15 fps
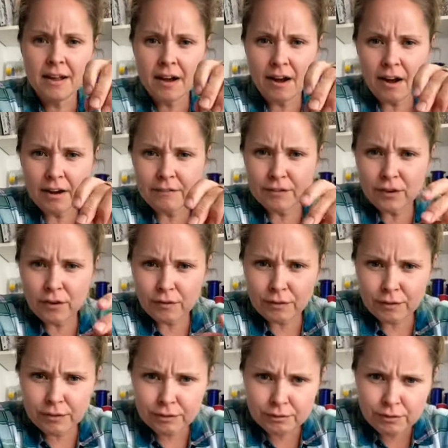I've gone
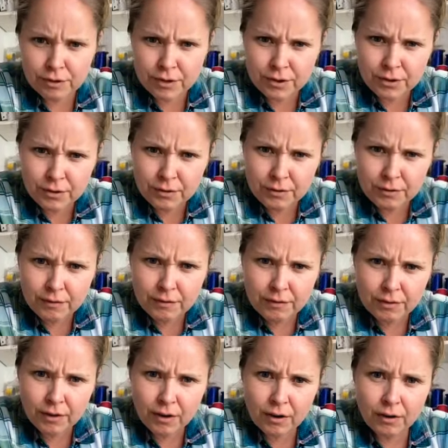through
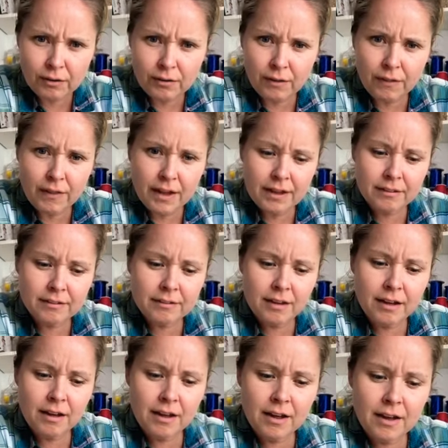the hole on that
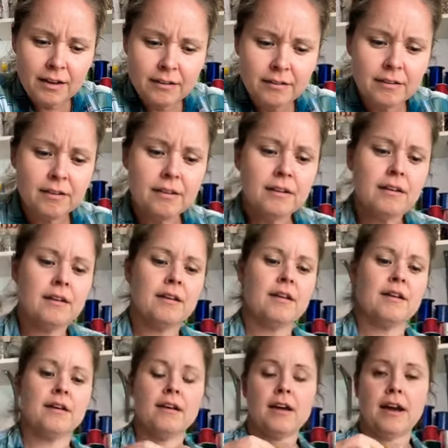side
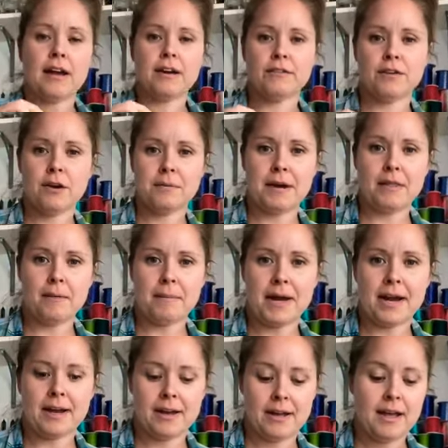and I've come out the
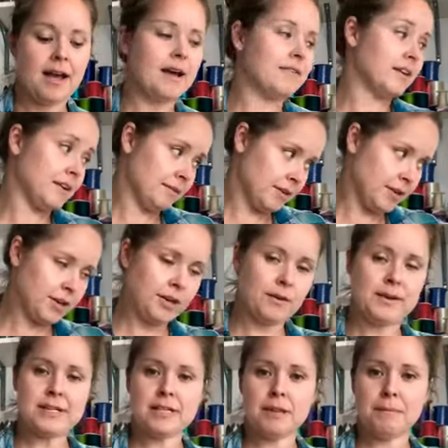back. And then I'm going to go
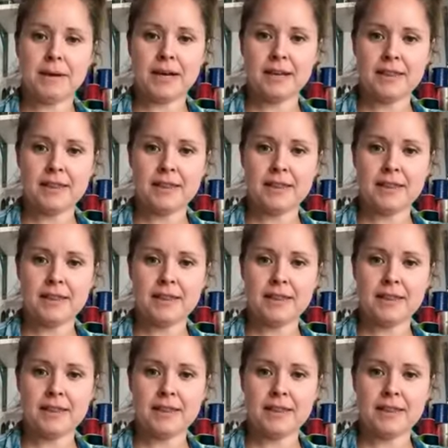into the back of the